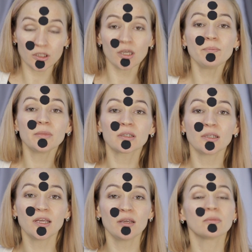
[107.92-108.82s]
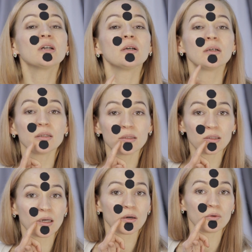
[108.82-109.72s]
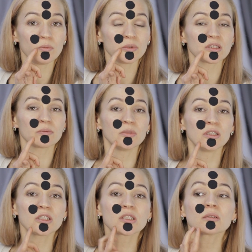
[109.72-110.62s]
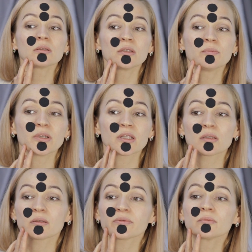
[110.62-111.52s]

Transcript: tape is going to the area of the depressor muscles.